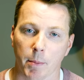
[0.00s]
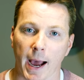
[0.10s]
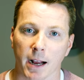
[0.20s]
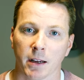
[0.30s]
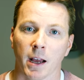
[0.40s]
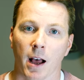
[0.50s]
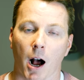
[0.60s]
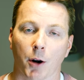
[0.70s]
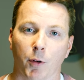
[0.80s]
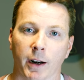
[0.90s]
the Mac
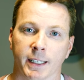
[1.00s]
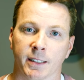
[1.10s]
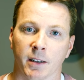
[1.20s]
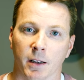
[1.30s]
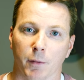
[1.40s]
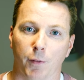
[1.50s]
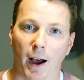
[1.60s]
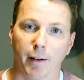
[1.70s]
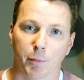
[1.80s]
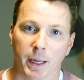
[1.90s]
on running
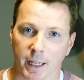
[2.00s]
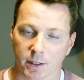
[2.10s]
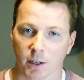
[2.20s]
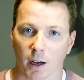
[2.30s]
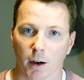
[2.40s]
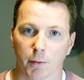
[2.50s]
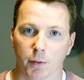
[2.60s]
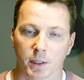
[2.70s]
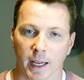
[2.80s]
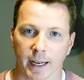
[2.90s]
5 minutes
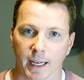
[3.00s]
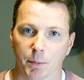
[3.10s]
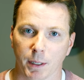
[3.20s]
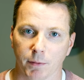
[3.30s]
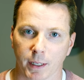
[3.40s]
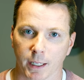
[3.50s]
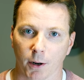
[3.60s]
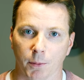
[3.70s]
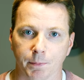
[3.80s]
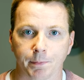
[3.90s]
of 1080p video.